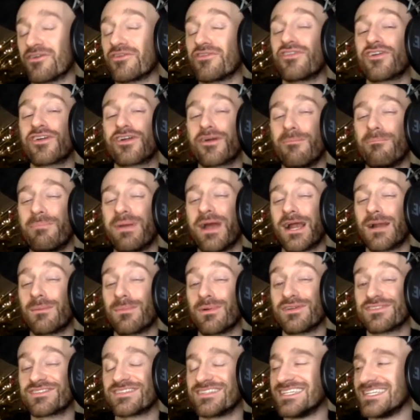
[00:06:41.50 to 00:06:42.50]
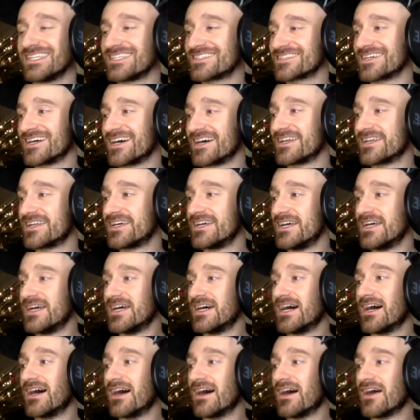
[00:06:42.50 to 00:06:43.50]
They're comparable to Nissan.
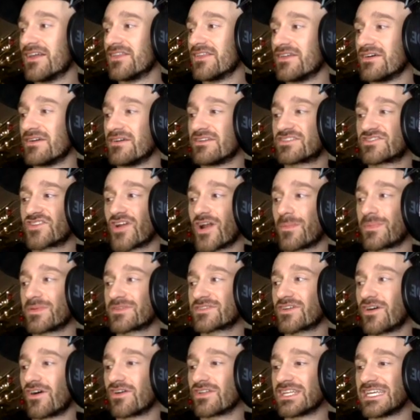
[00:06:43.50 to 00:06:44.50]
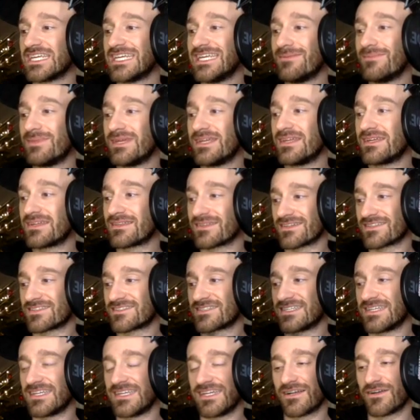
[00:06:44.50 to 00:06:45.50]
The startup is called Emi. Let's
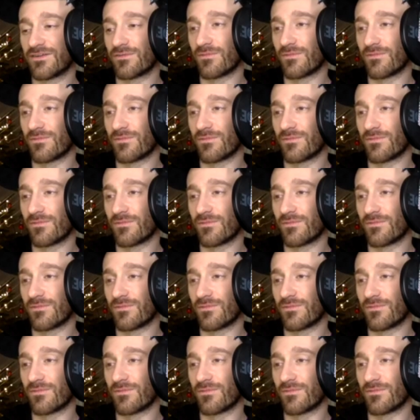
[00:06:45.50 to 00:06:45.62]
see here.